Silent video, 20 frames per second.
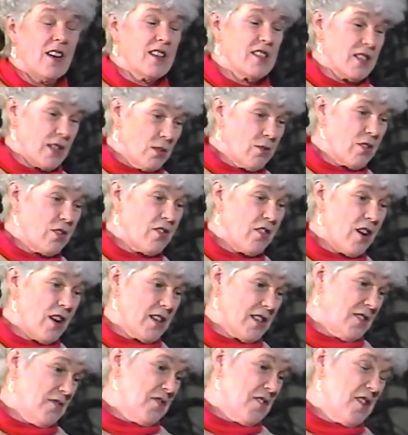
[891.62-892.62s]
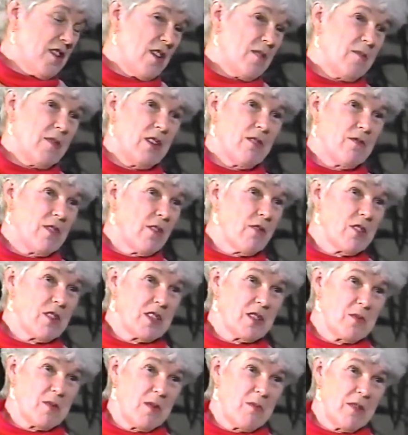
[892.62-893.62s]
Silver Fox farm and a river to
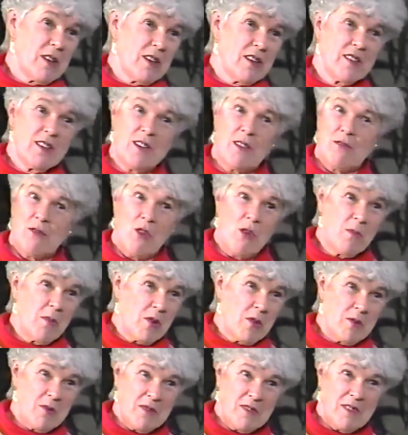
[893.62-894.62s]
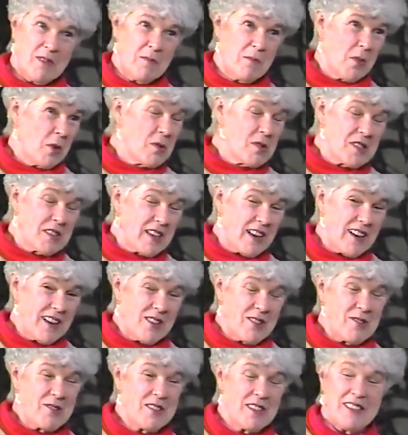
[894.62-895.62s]
swim in and a rowboat and bows and
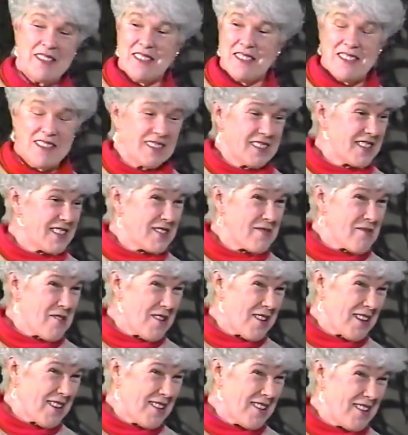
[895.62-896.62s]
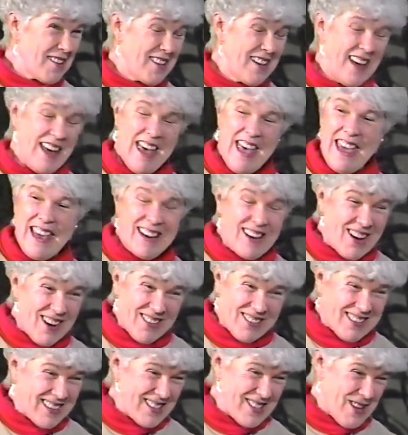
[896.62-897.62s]
arrows and stilts to walk on,
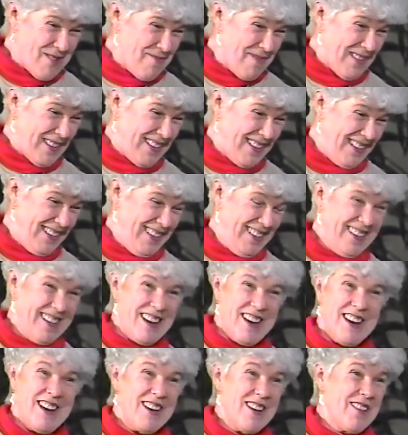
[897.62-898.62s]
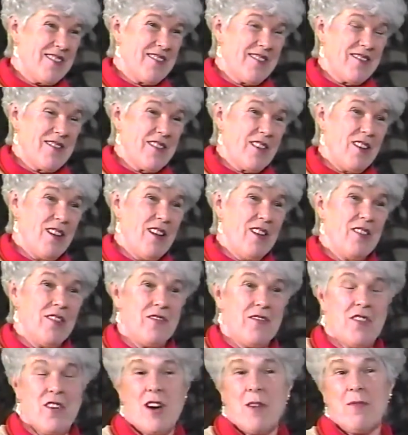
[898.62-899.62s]
hayloft to jump in, all
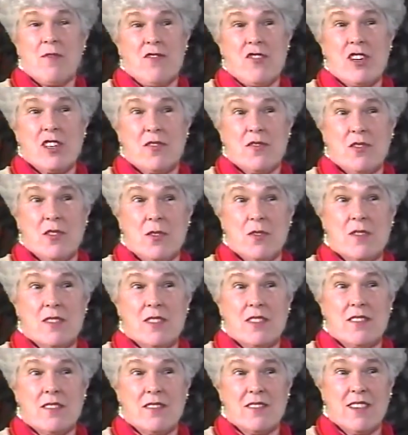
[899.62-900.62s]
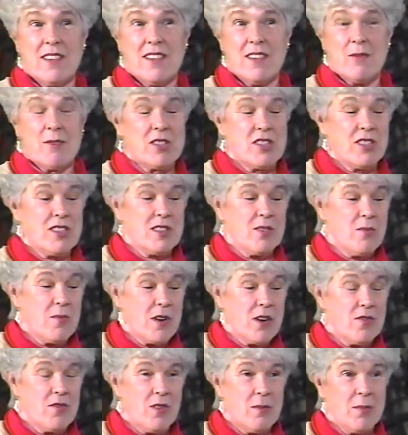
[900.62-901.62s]
farm fresh foods, and it was just a
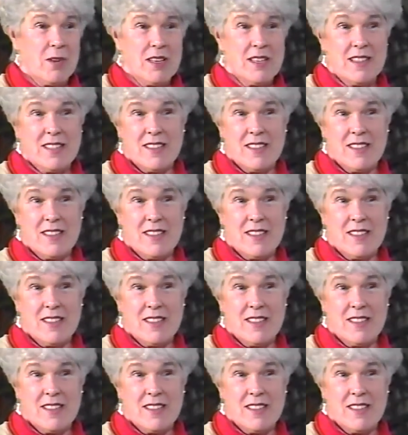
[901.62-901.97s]
wonderful place.